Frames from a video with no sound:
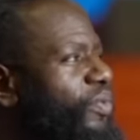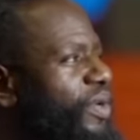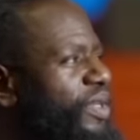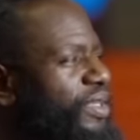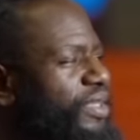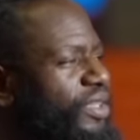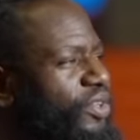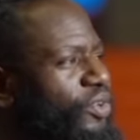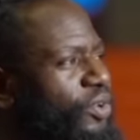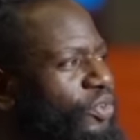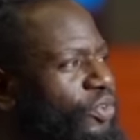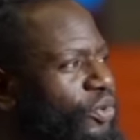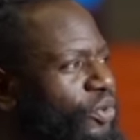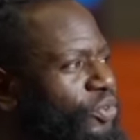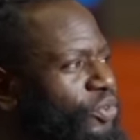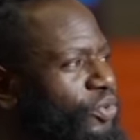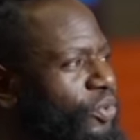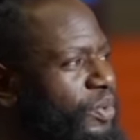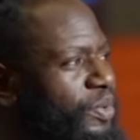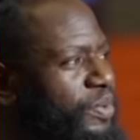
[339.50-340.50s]
what thing God
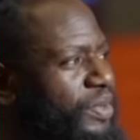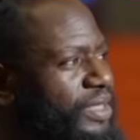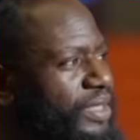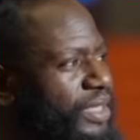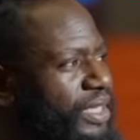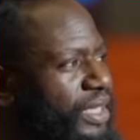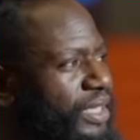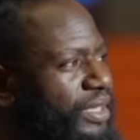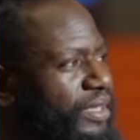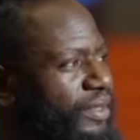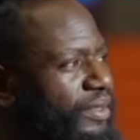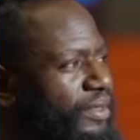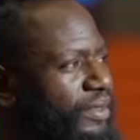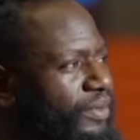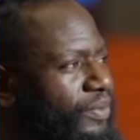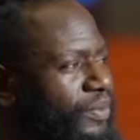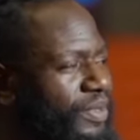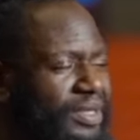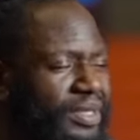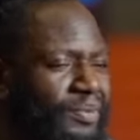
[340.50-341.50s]
don't show me be say,
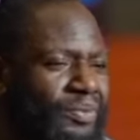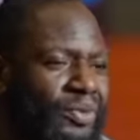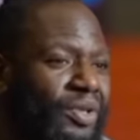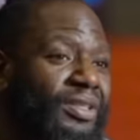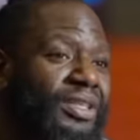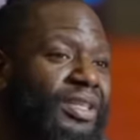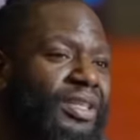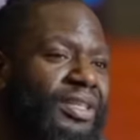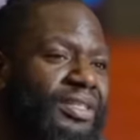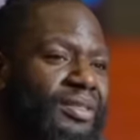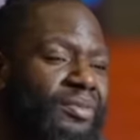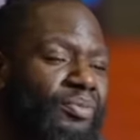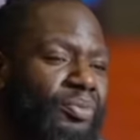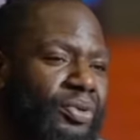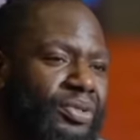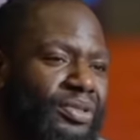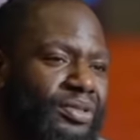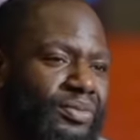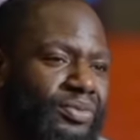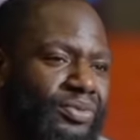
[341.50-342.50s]
with him, nothing is
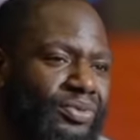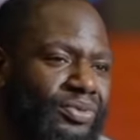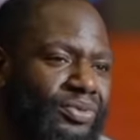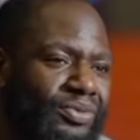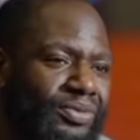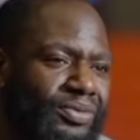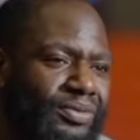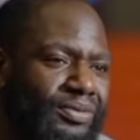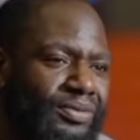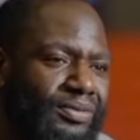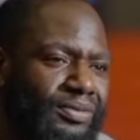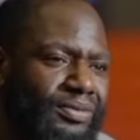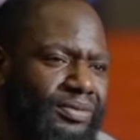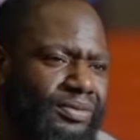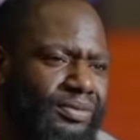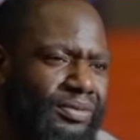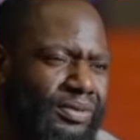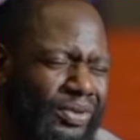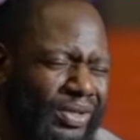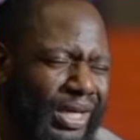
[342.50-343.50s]
impossible.
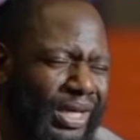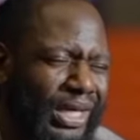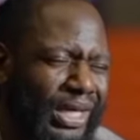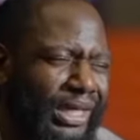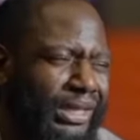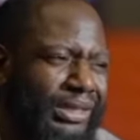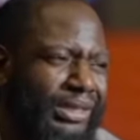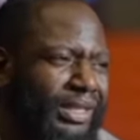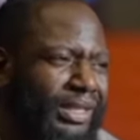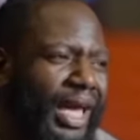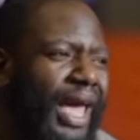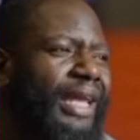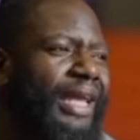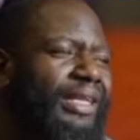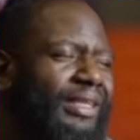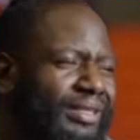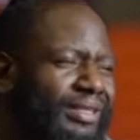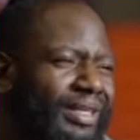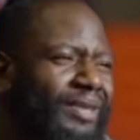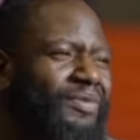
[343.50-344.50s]
You know that kind of thing.
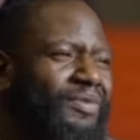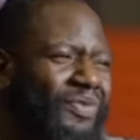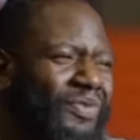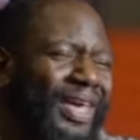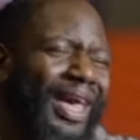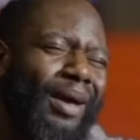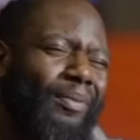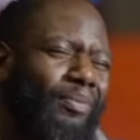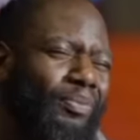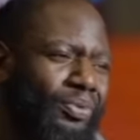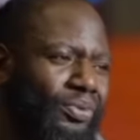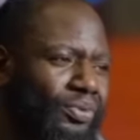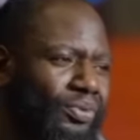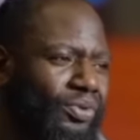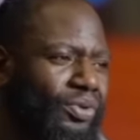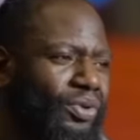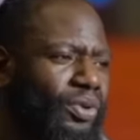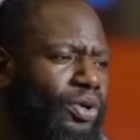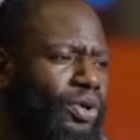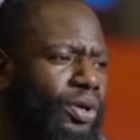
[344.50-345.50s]
Anything for happen.
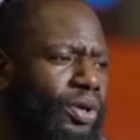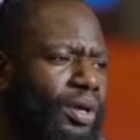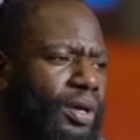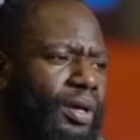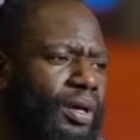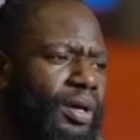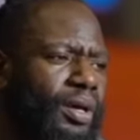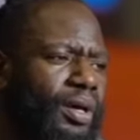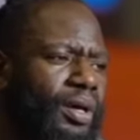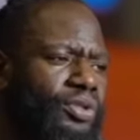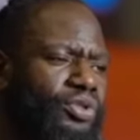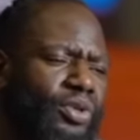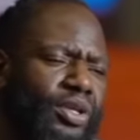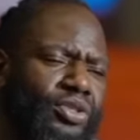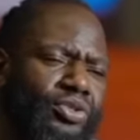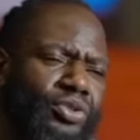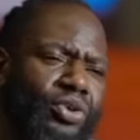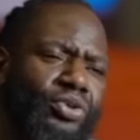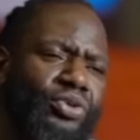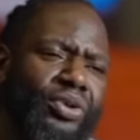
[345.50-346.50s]
So
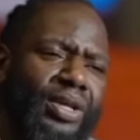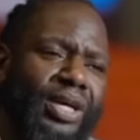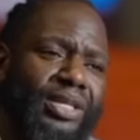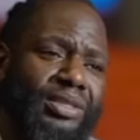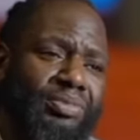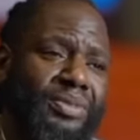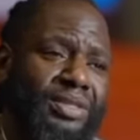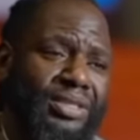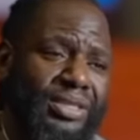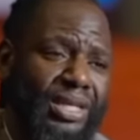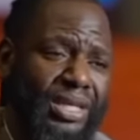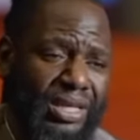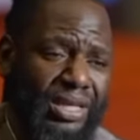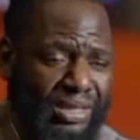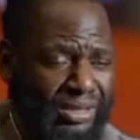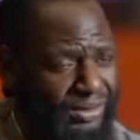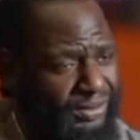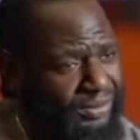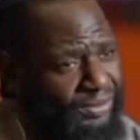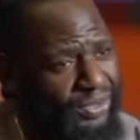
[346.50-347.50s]
as God don't ask me,
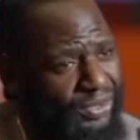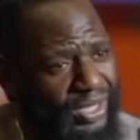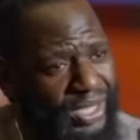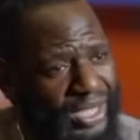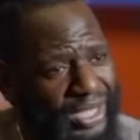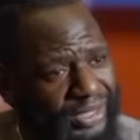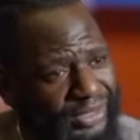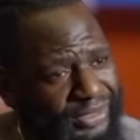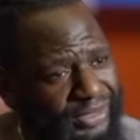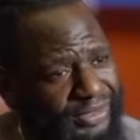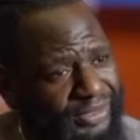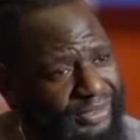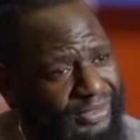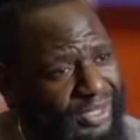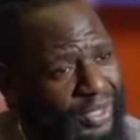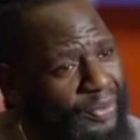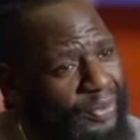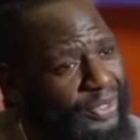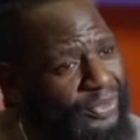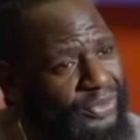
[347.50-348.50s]
say, oh yeah,
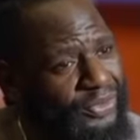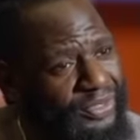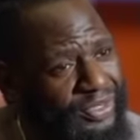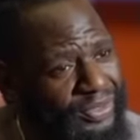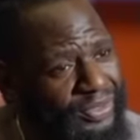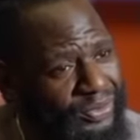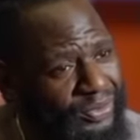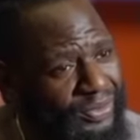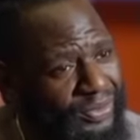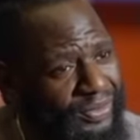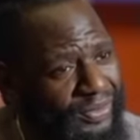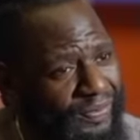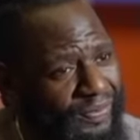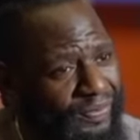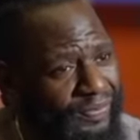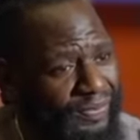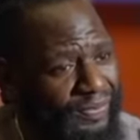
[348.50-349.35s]
come and do this one.